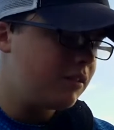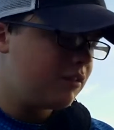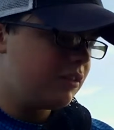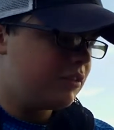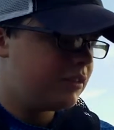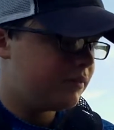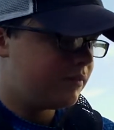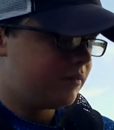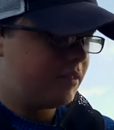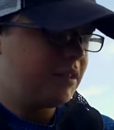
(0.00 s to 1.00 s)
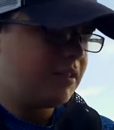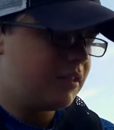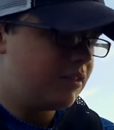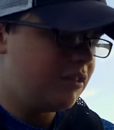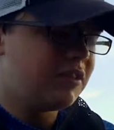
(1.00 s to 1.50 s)
Hold on.
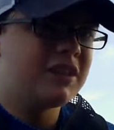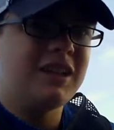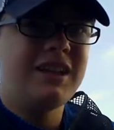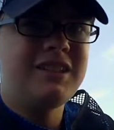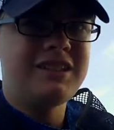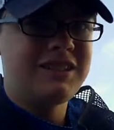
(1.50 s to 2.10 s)
Hold on, guys.